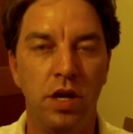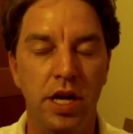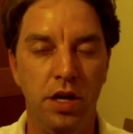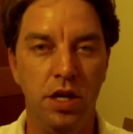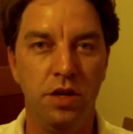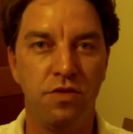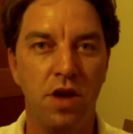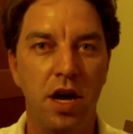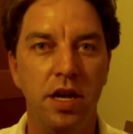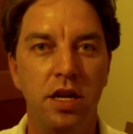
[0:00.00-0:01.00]
It is
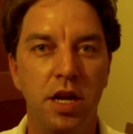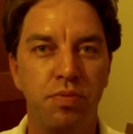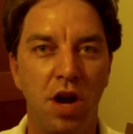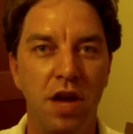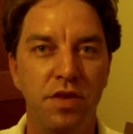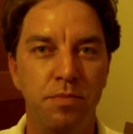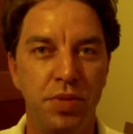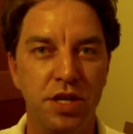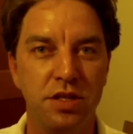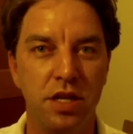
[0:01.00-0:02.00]
not in a private
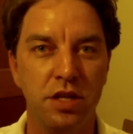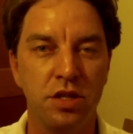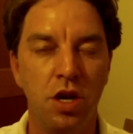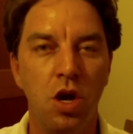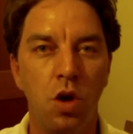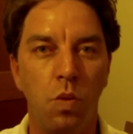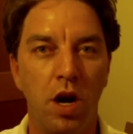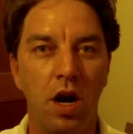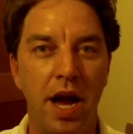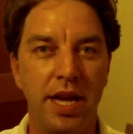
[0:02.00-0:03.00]
business
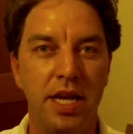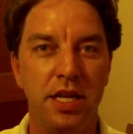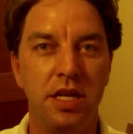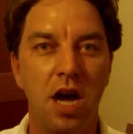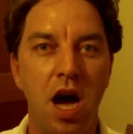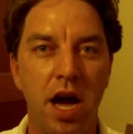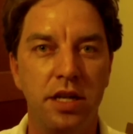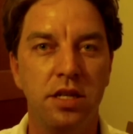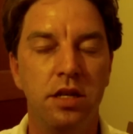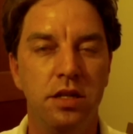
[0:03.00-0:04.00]
where I
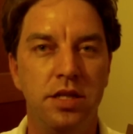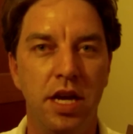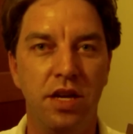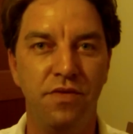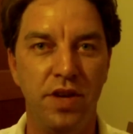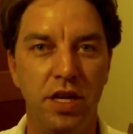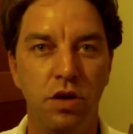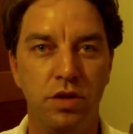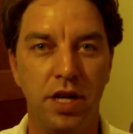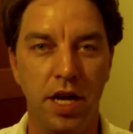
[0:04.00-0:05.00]
cannot take
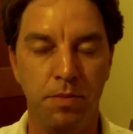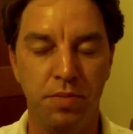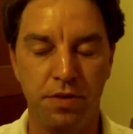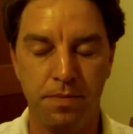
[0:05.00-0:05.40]
videotape.